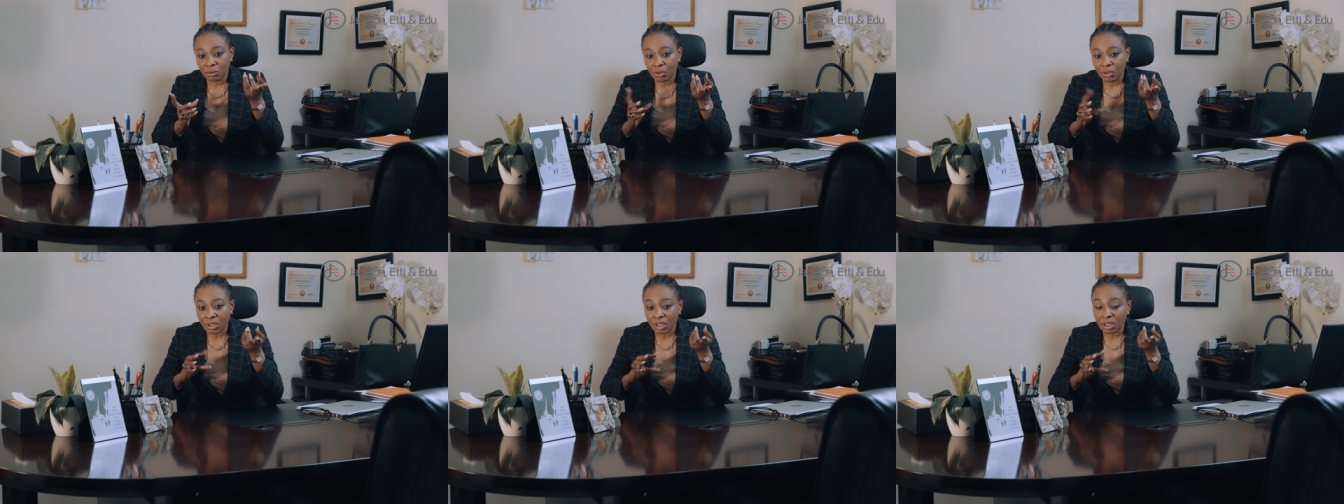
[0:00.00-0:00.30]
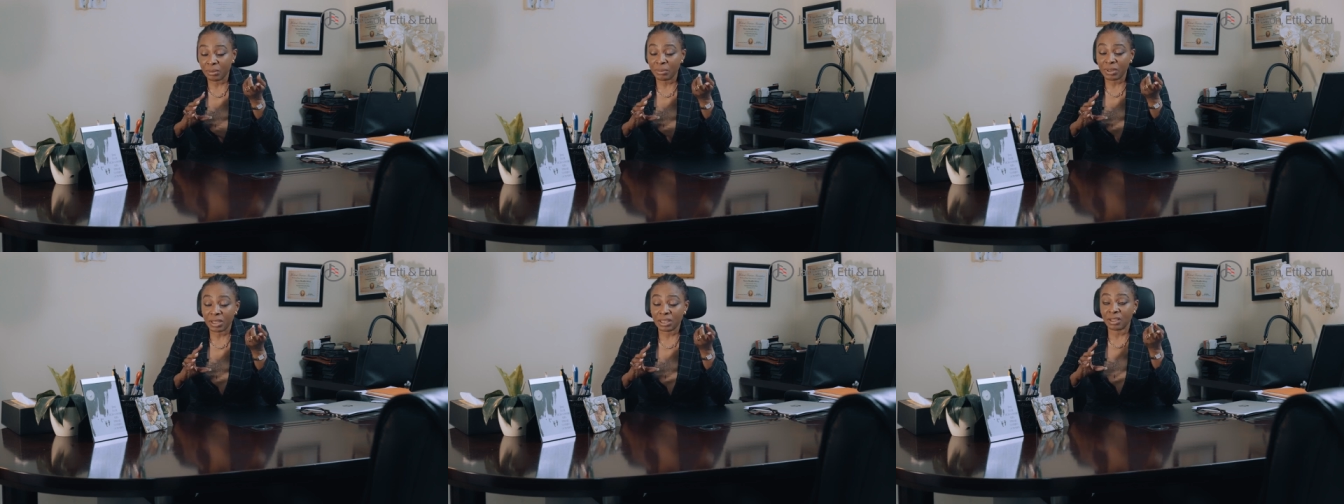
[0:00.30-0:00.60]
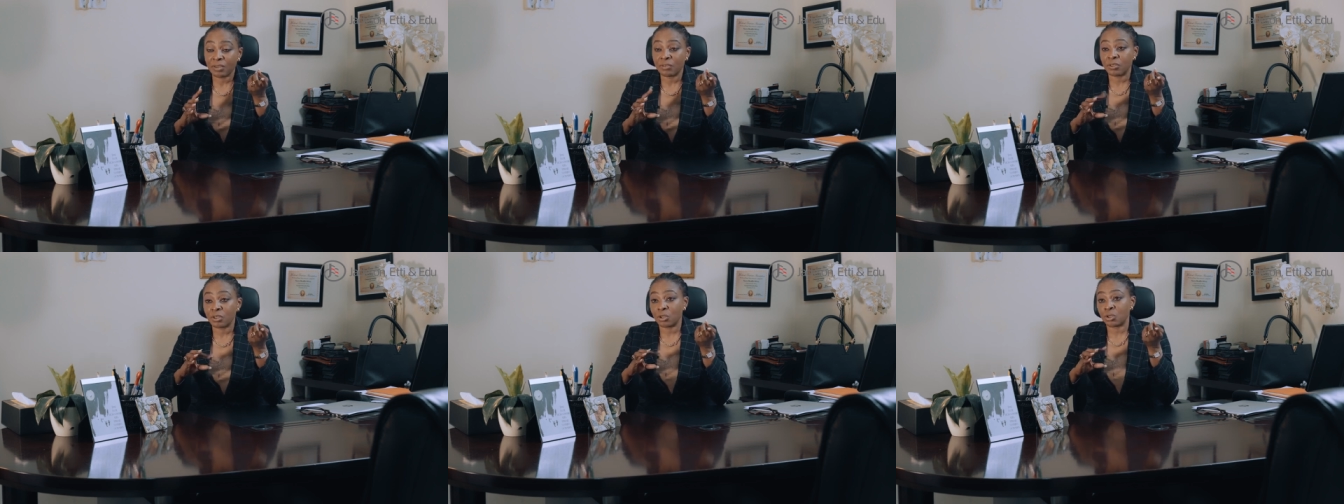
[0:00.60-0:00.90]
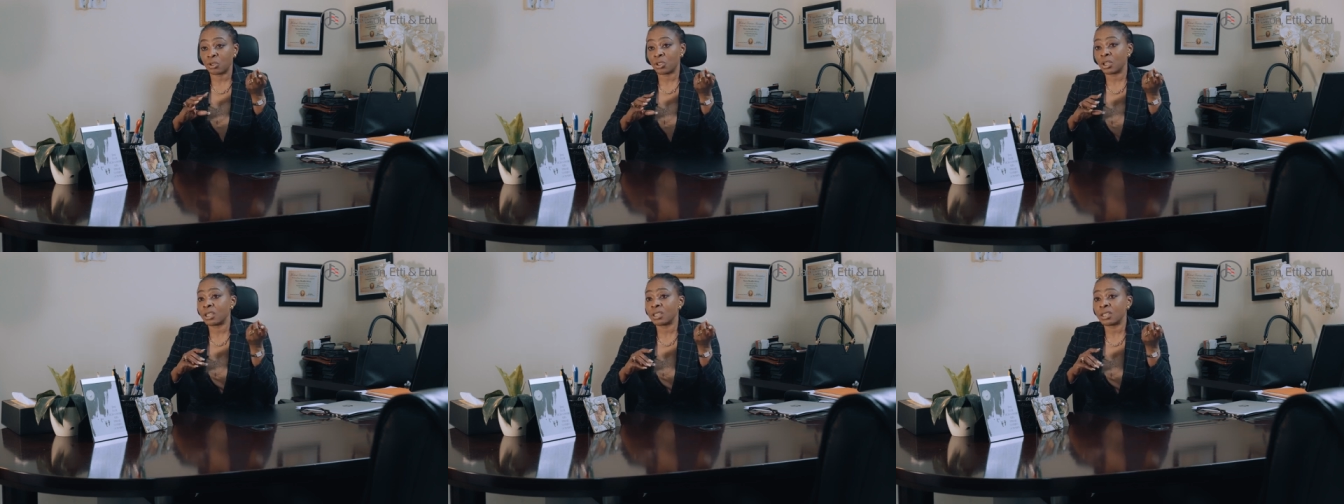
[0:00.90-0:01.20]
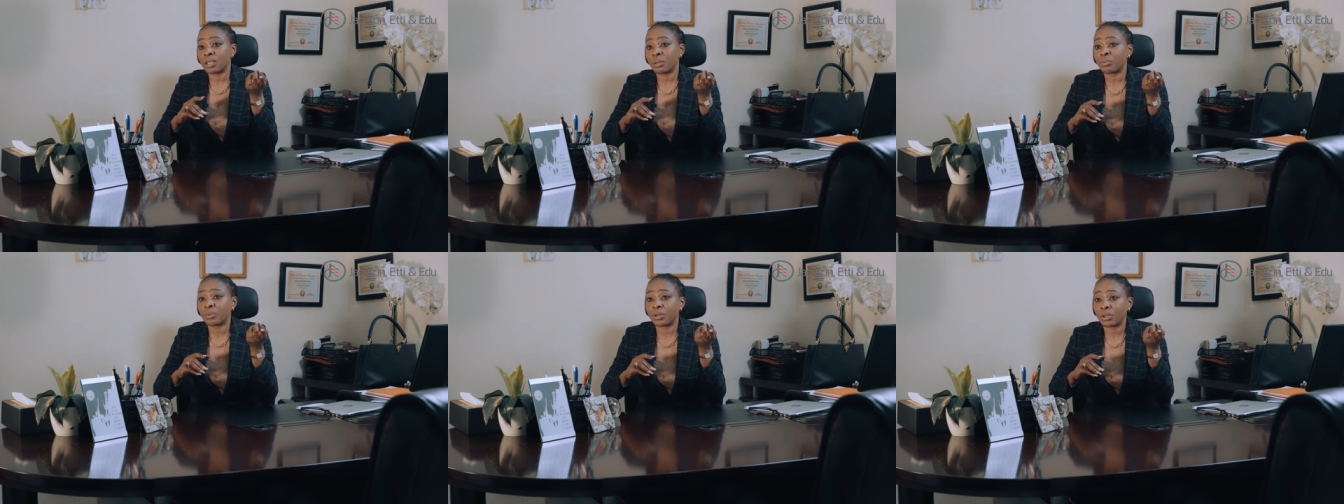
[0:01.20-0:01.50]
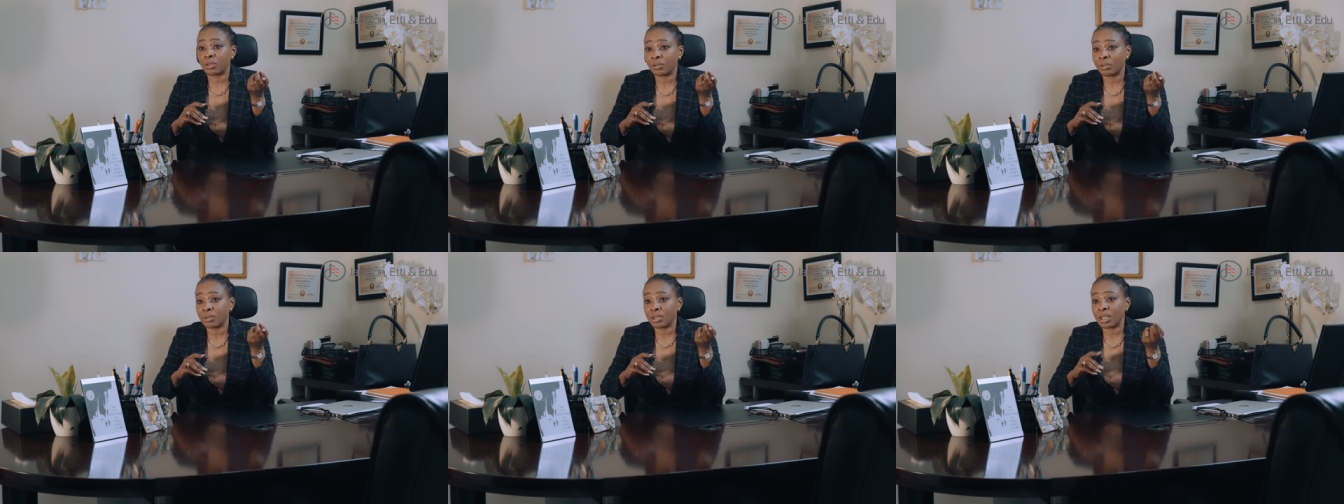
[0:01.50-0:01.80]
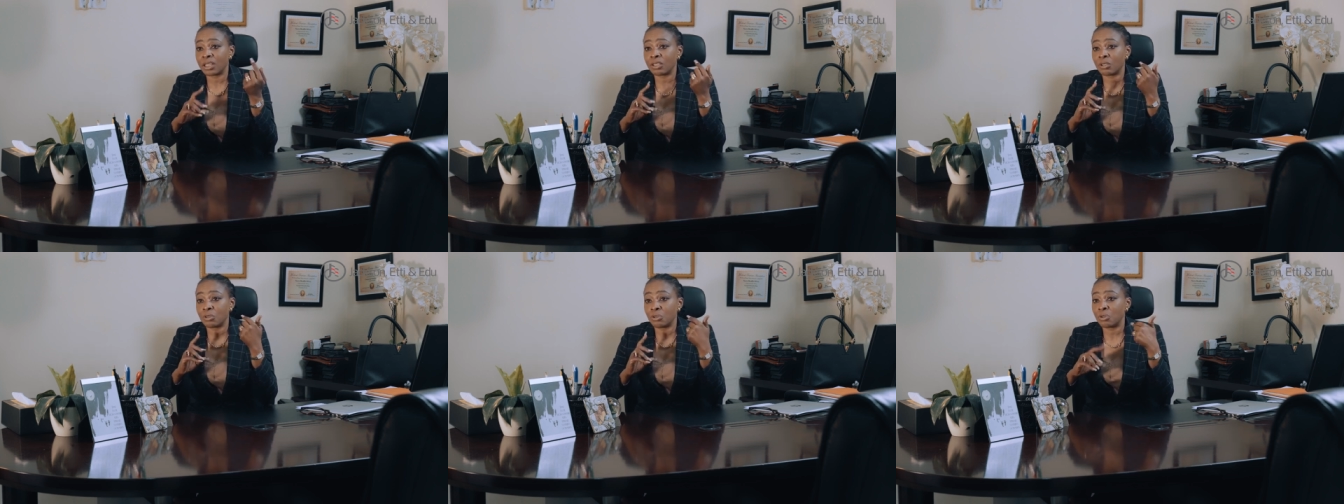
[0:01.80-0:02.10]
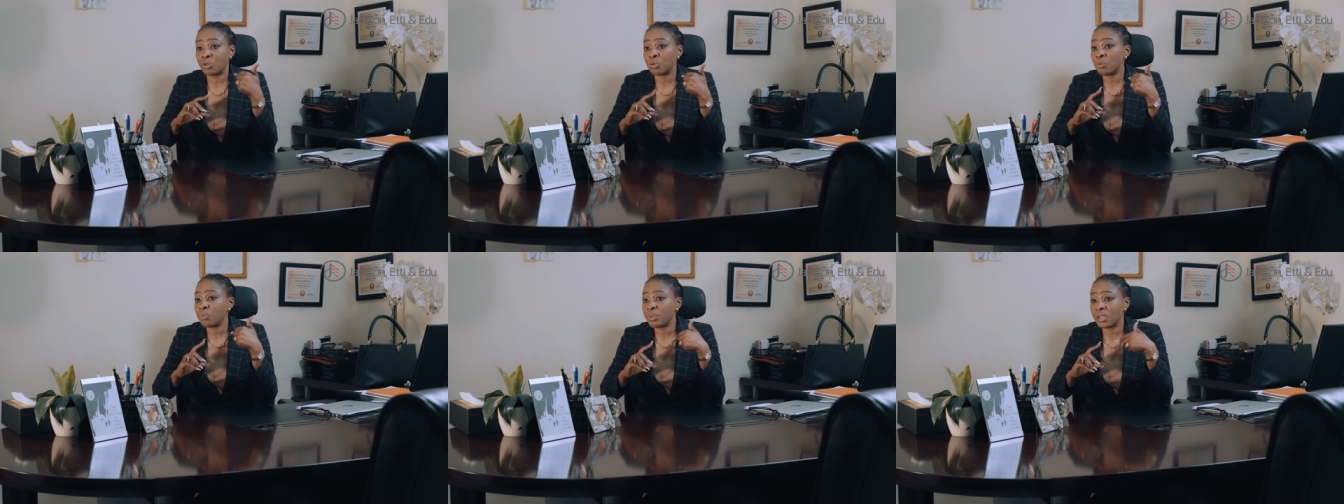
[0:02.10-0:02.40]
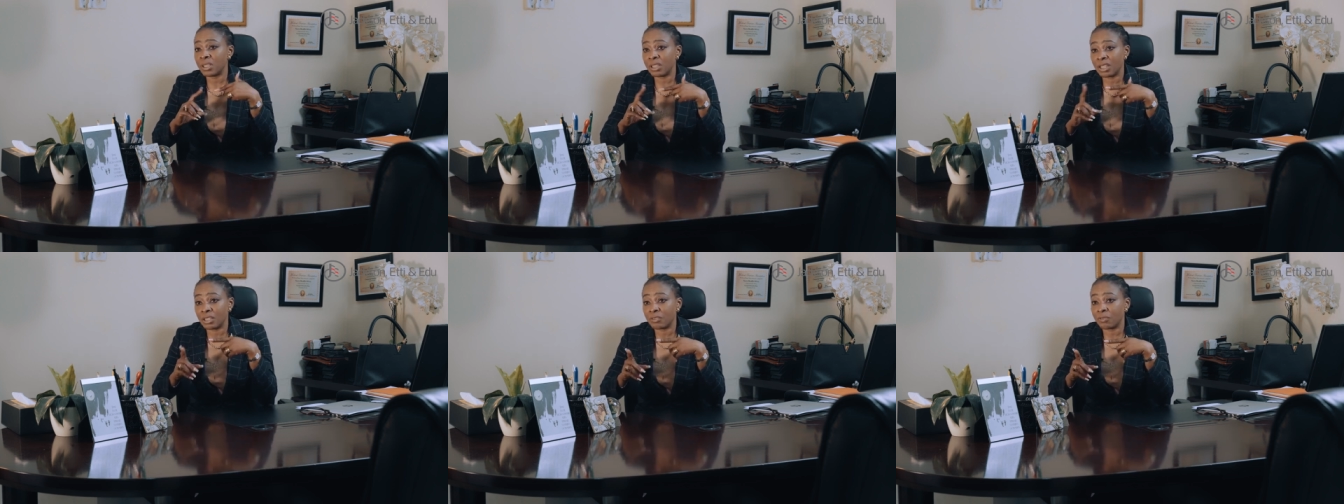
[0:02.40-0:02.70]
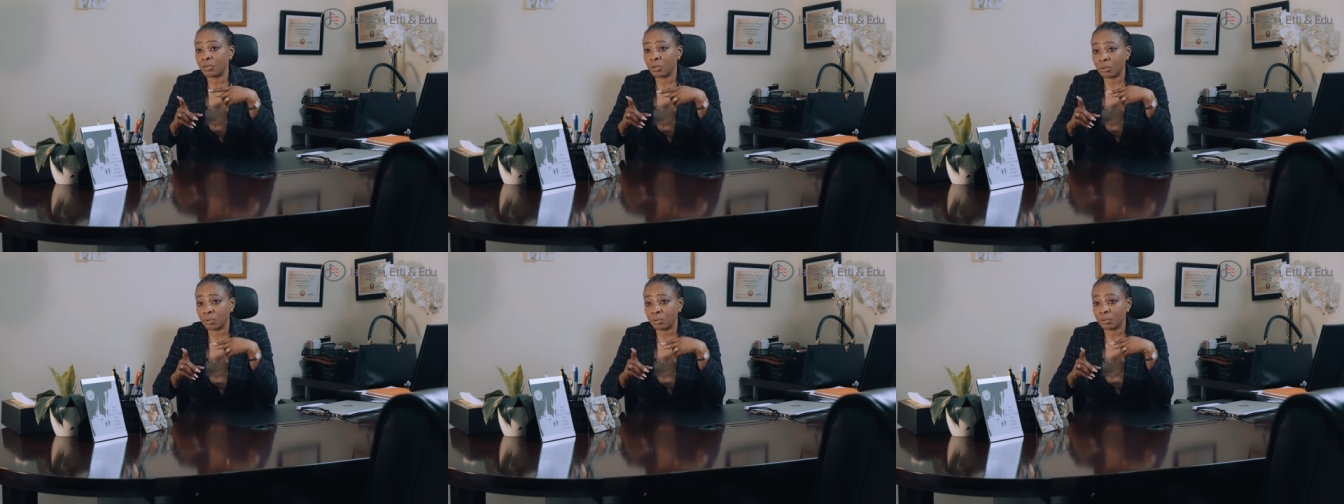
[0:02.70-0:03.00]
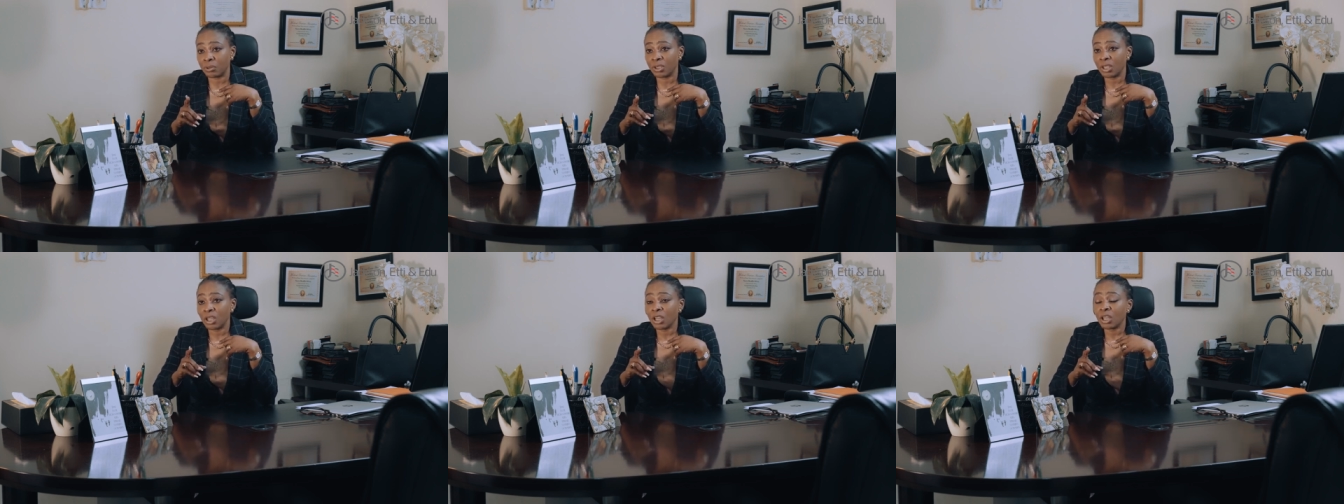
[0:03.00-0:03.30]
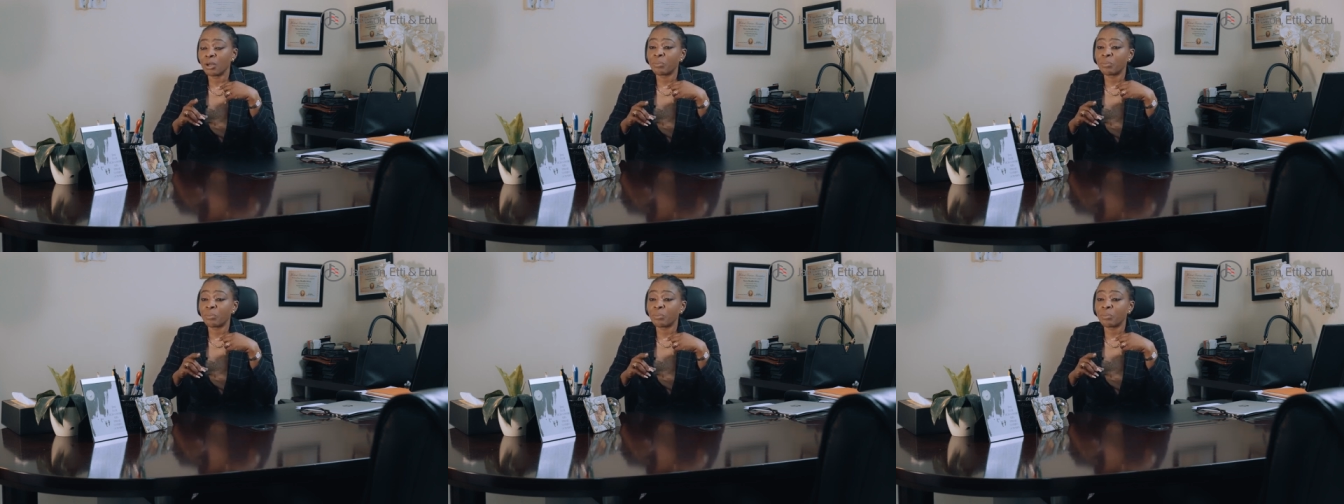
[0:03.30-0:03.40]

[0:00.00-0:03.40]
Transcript: consider myself a social entrepreneur, that you do business for good.